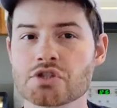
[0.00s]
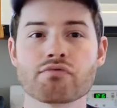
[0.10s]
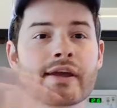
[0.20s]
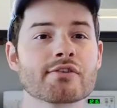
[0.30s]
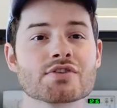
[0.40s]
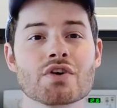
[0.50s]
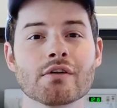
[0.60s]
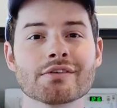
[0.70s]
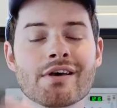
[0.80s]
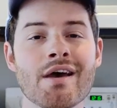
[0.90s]
just regular
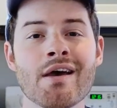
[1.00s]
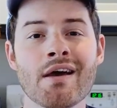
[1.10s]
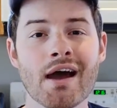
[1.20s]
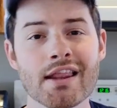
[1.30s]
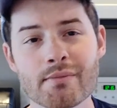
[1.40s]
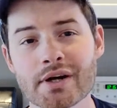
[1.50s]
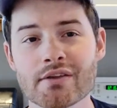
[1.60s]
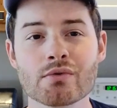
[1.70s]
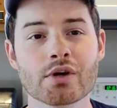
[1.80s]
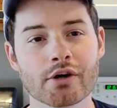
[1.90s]
salt, and then we're
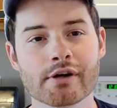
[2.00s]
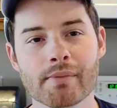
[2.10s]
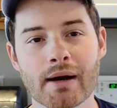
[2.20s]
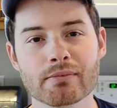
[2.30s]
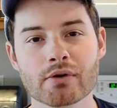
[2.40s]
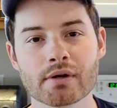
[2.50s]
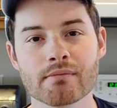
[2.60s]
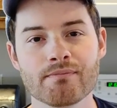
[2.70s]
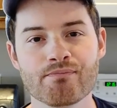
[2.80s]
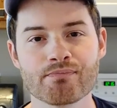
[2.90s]
gonna do curry popcorn.
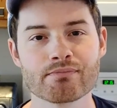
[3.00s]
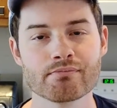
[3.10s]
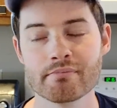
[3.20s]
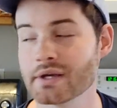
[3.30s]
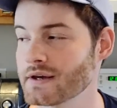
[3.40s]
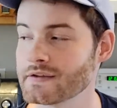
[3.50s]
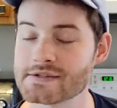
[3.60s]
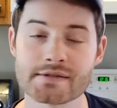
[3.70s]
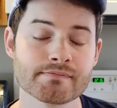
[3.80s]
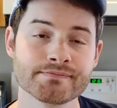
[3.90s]

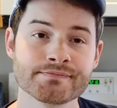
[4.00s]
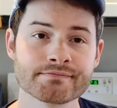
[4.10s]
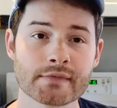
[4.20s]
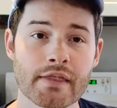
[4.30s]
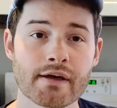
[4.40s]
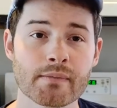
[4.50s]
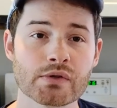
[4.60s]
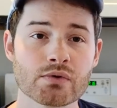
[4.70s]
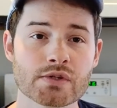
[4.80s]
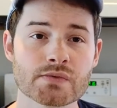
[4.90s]
Because I thought
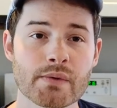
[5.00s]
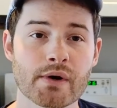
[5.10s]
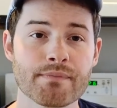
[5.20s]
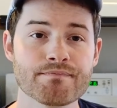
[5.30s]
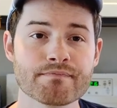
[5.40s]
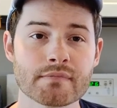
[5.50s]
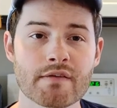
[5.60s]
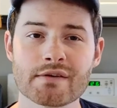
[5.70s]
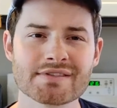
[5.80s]
about doing a sweet one, and I